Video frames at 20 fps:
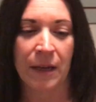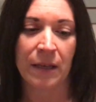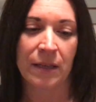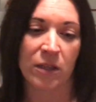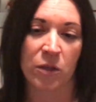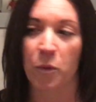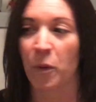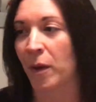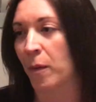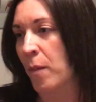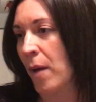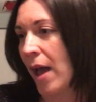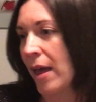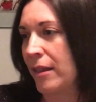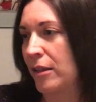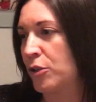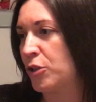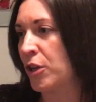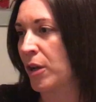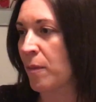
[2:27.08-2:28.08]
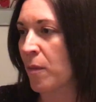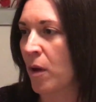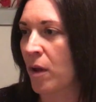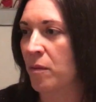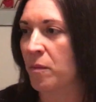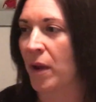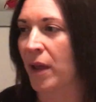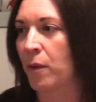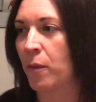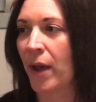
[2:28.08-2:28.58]
swing by the gym
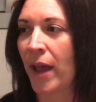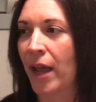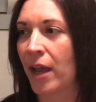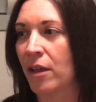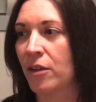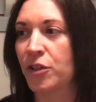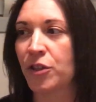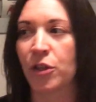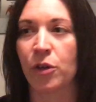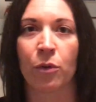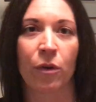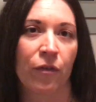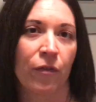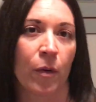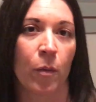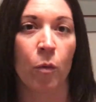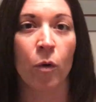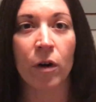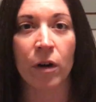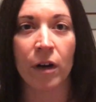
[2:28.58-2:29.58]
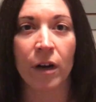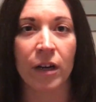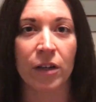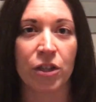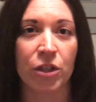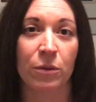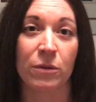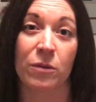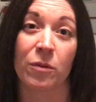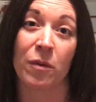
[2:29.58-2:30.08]
on my way to or from work.
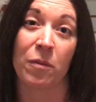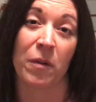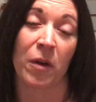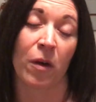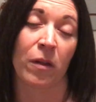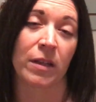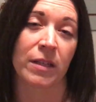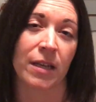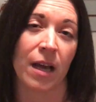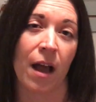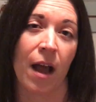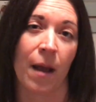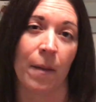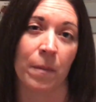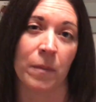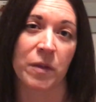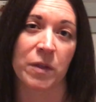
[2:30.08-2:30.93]
She was with me all the time.